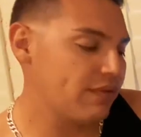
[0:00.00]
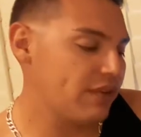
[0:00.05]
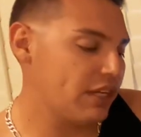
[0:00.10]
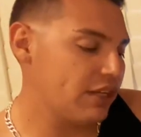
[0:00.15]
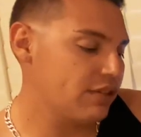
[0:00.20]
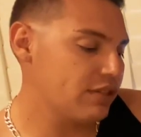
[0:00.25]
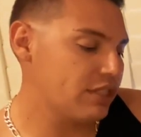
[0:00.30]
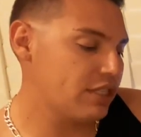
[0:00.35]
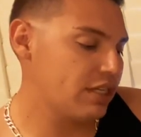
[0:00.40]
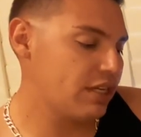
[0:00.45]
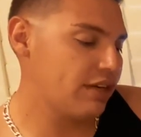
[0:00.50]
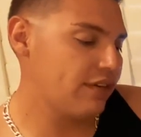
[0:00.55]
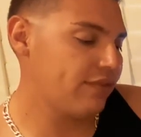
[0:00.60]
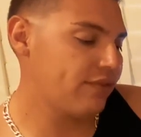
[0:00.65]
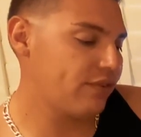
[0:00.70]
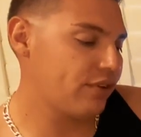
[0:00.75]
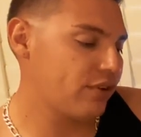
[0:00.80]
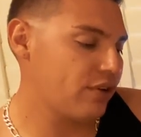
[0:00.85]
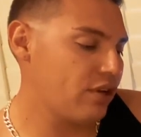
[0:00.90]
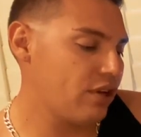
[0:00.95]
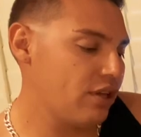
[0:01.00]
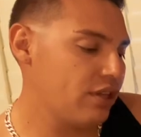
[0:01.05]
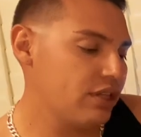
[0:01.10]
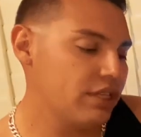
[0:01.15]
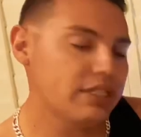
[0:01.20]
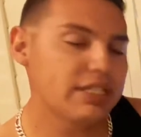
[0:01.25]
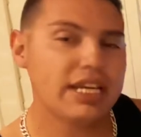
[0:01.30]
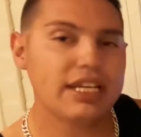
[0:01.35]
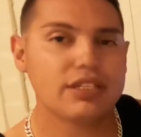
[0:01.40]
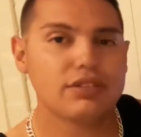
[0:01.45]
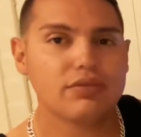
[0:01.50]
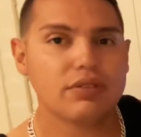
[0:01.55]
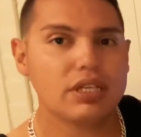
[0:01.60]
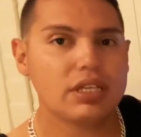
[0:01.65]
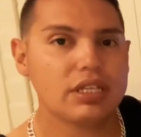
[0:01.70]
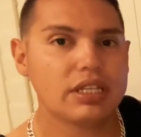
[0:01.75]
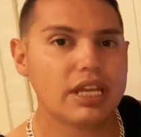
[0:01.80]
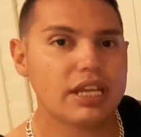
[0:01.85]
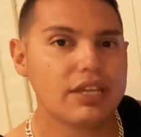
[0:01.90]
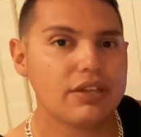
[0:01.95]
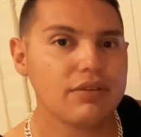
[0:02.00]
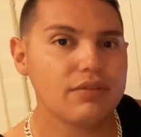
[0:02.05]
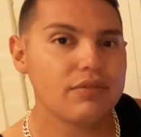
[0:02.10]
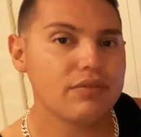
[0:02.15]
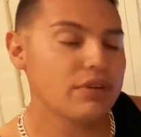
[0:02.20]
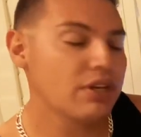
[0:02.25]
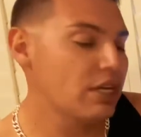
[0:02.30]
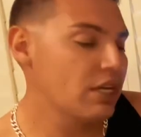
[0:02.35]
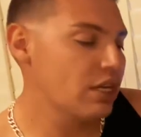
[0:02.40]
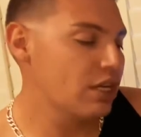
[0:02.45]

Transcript: needles here for all the tattooing that you